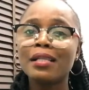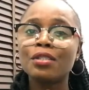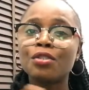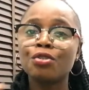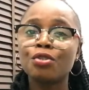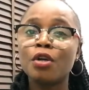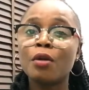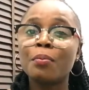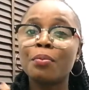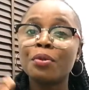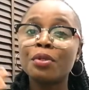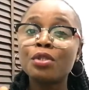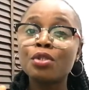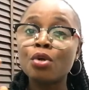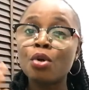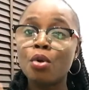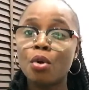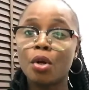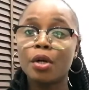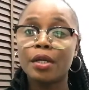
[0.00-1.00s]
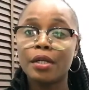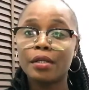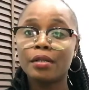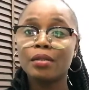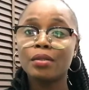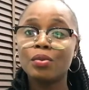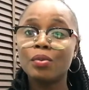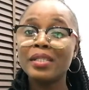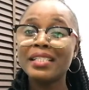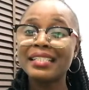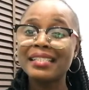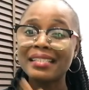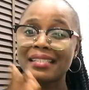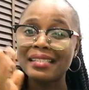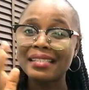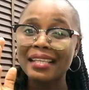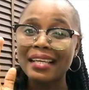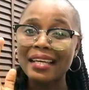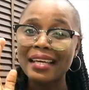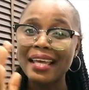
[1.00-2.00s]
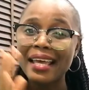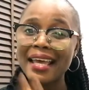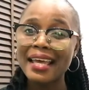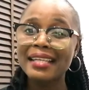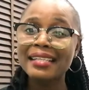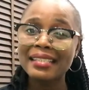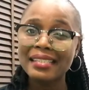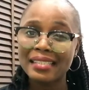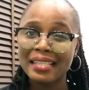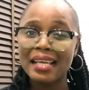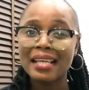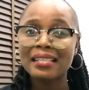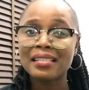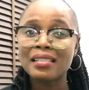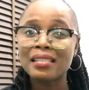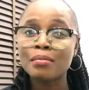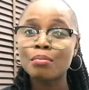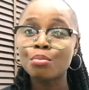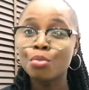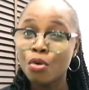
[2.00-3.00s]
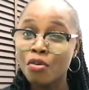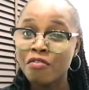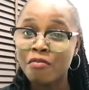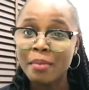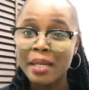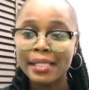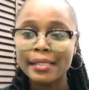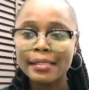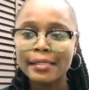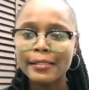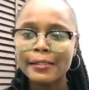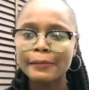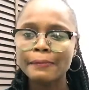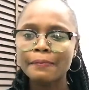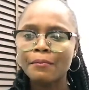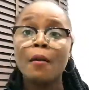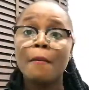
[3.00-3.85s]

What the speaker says: anti-robbery squad, which is the EndSARS movement.